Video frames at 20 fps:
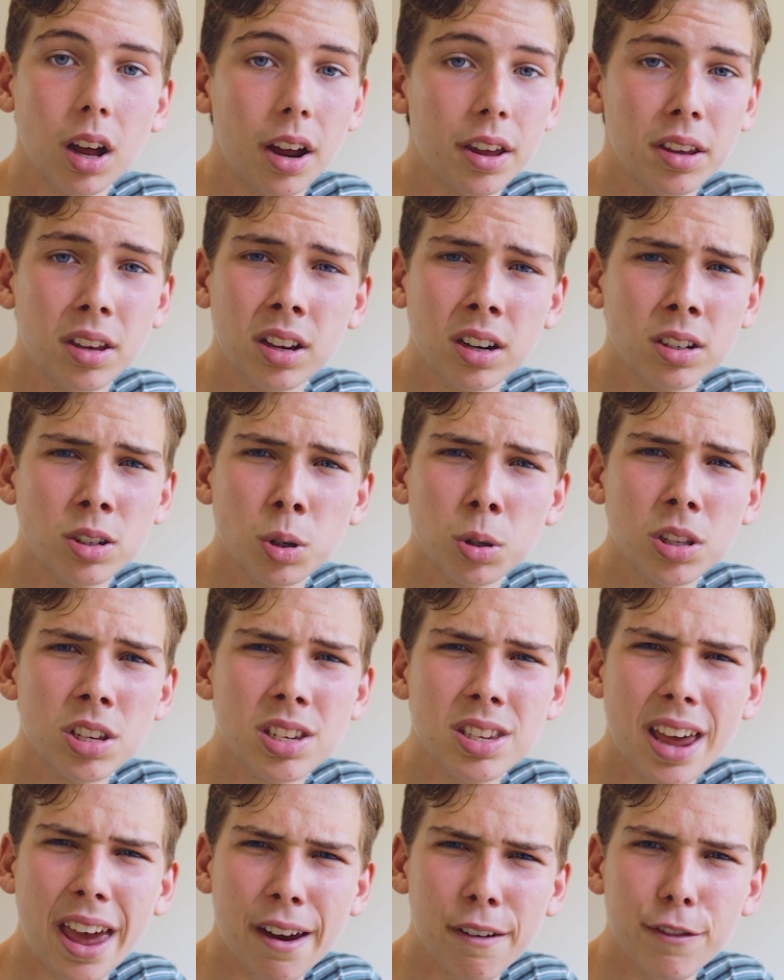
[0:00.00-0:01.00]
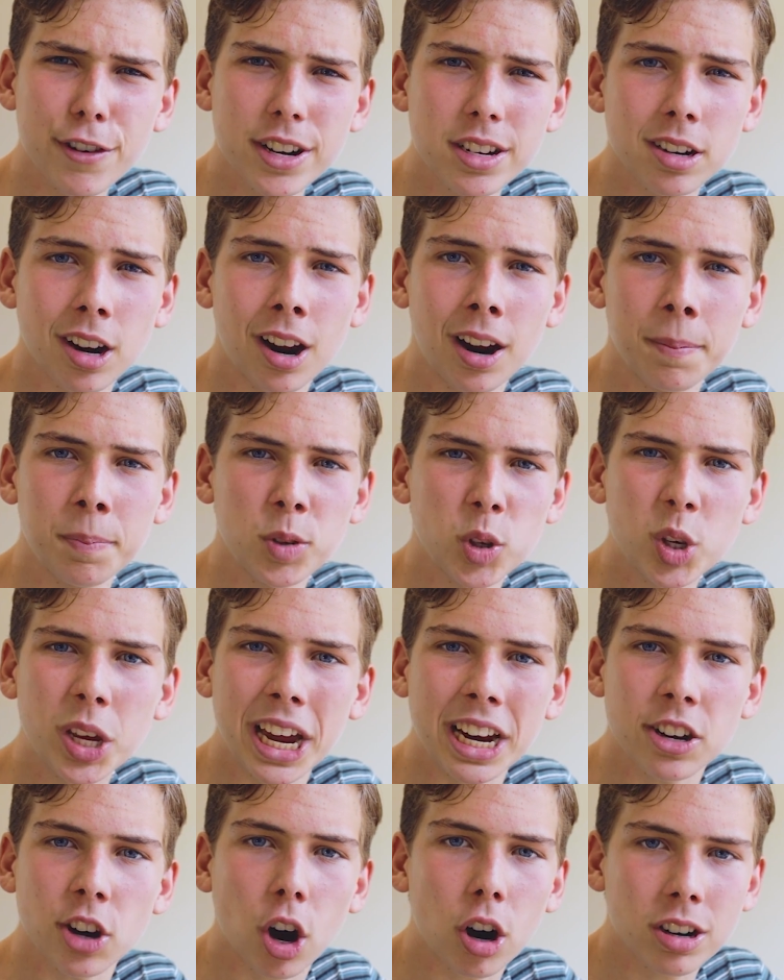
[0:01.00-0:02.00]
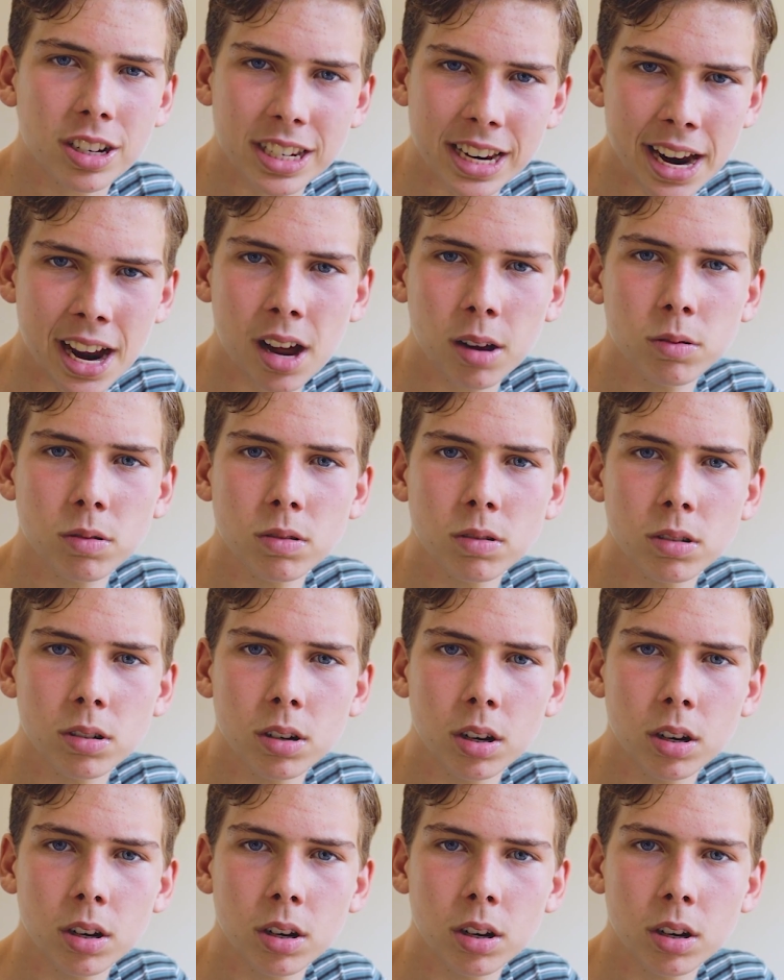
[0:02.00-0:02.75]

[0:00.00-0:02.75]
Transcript: "Are you gonna do this every time you get knocked down?